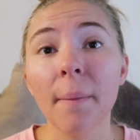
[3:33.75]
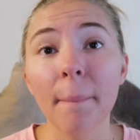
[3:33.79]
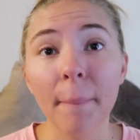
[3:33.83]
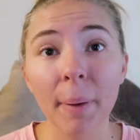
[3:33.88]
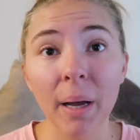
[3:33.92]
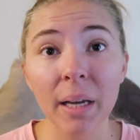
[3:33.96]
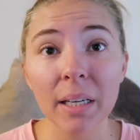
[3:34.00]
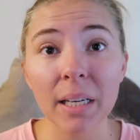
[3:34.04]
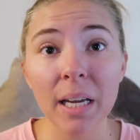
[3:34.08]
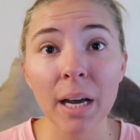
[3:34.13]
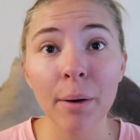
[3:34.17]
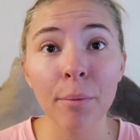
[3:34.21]

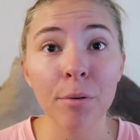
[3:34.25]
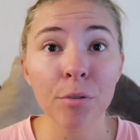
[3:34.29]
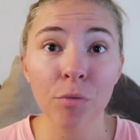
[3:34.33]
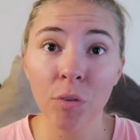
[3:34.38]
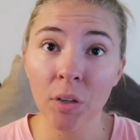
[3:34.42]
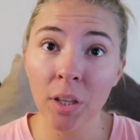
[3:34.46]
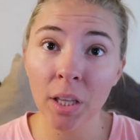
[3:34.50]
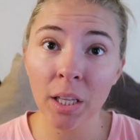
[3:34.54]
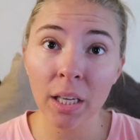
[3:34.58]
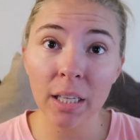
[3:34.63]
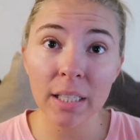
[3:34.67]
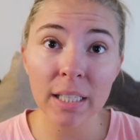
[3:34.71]
But I was
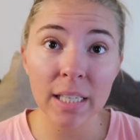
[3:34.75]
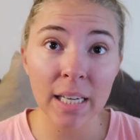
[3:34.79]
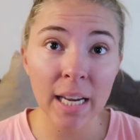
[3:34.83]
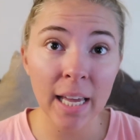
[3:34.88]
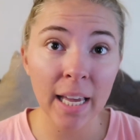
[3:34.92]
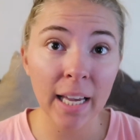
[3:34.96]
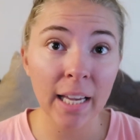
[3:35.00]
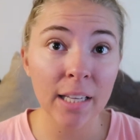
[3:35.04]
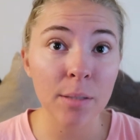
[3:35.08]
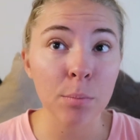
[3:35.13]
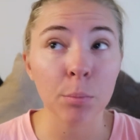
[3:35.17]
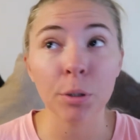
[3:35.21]
feeling it
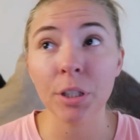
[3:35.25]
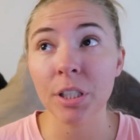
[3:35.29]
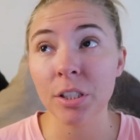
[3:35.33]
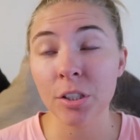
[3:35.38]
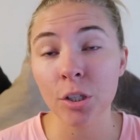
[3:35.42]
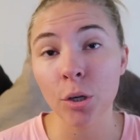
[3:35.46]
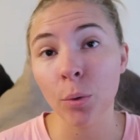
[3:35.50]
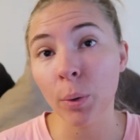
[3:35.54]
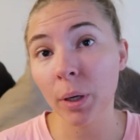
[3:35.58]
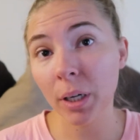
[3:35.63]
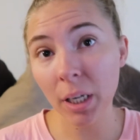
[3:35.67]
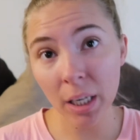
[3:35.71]
today because
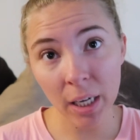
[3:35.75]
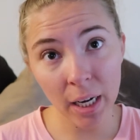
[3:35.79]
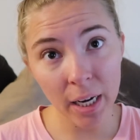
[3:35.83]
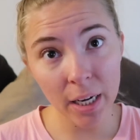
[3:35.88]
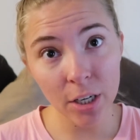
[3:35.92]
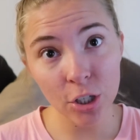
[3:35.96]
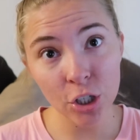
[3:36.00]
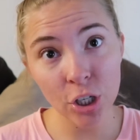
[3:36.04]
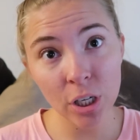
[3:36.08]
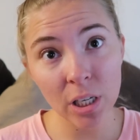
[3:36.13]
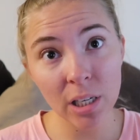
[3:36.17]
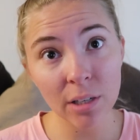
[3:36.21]
Mauricio worked a
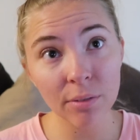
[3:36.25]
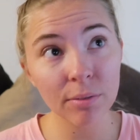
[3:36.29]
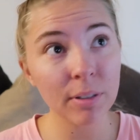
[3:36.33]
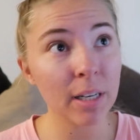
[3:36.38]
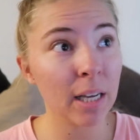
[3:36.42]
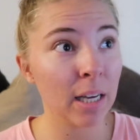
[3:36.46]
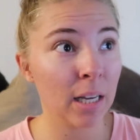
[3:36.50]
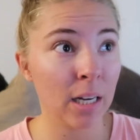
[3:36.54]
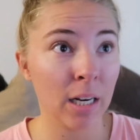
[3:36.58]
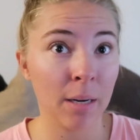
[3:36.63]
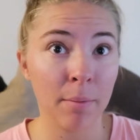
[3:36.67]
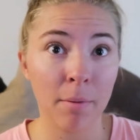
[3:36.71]
night shift
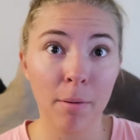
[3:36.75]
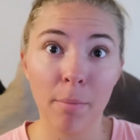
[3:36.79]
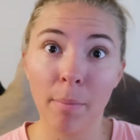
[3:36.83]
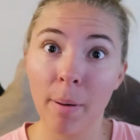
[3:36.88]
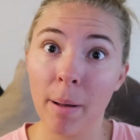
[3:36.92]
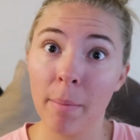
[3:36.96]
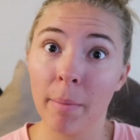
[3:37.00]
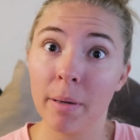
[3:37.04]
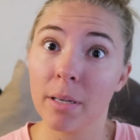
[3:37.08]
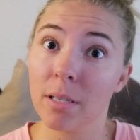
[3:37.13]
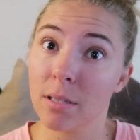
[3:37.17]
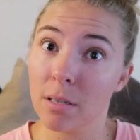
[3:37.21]
and I'm
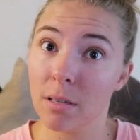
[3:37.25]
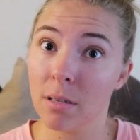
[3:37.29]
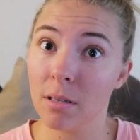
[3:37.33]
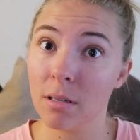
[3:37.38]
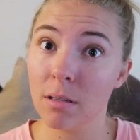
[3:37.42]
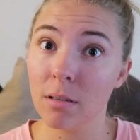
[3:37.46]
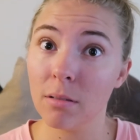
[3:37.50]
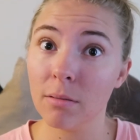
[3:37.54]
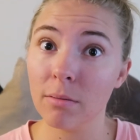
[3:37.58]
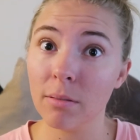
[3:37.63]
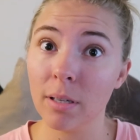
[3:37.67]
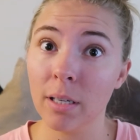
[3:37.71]
by
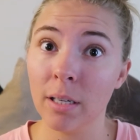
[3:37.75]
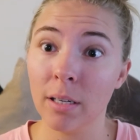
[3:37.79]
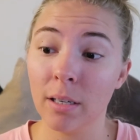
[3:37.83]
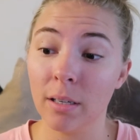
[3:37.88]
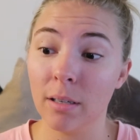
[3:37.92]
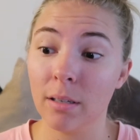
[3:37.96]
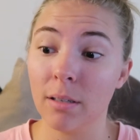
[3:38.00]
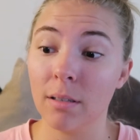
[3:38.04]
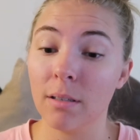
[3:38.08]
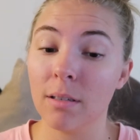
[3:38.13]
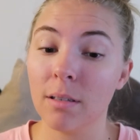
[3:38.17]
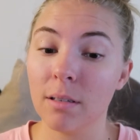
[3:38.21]
myself,
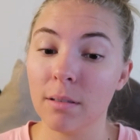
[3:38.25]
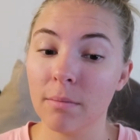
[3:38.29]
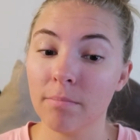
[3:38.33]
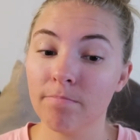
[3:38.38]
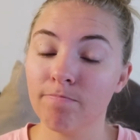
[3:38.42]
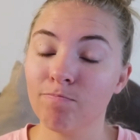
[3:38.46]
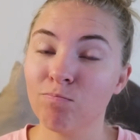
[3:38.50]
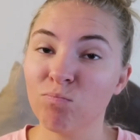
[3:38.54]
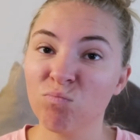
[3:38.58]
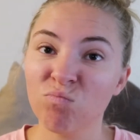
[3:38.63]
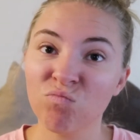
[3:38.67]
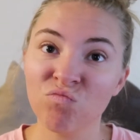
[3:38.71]
and
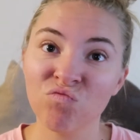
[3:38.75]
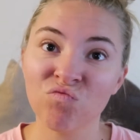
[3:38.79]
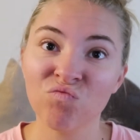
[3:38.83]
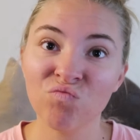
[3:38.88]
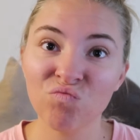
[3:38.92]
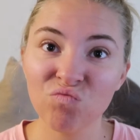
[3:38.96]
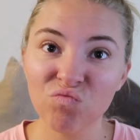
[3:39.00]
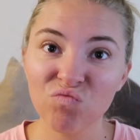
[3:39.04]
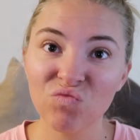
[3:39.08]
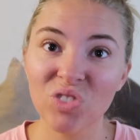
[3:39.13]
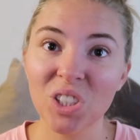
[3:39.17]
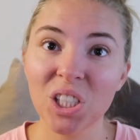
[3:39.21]

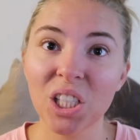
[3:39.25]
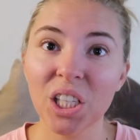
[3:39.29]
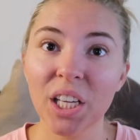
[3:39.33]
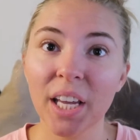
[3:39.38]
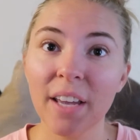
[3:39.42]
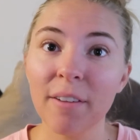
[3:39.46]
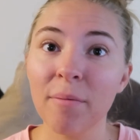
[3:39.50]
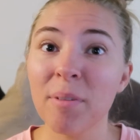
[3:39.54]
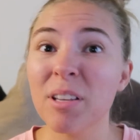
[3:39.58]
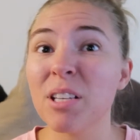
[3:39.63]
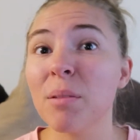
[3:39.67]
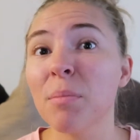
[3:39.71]

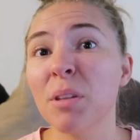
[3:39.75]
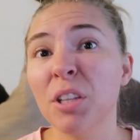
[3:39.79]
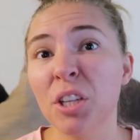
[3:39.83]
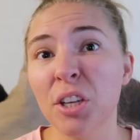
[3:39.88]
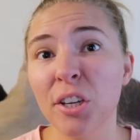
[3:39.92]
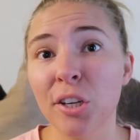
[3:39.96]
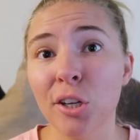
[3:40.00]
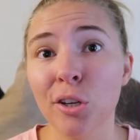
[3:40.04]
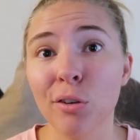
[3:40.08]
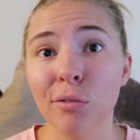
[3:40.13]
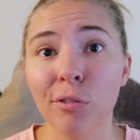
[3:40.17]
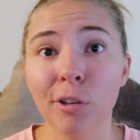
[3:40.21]
give me something to
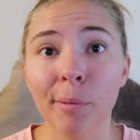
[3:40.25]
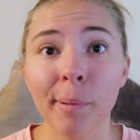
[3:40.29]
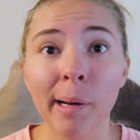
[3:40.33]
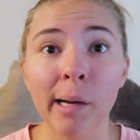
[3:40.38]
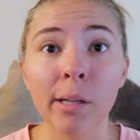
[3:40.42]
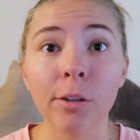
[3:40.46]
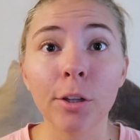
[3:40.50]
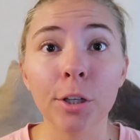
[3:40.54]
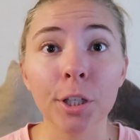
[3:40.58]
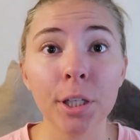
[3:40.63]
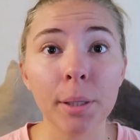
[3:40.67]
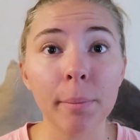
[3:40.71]
do for
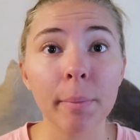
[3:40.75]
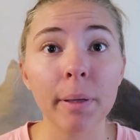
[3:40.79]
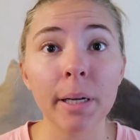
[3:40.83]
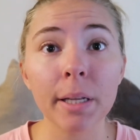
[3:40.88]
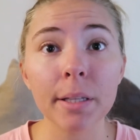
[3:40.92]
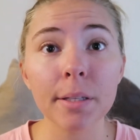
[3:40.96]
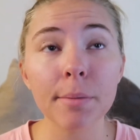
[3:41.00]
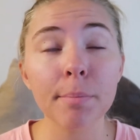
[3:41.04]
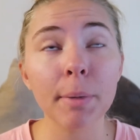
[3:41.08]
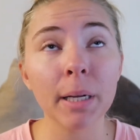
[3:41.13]
about 30 minutes.